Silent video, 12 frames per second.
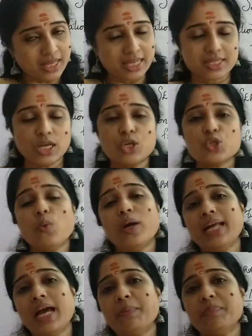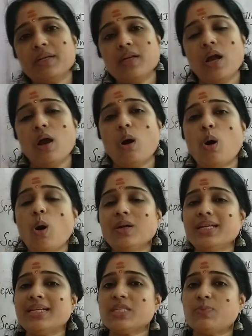Yes. So what happened?
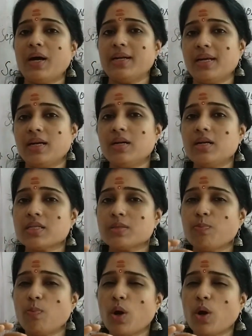All the dust particles,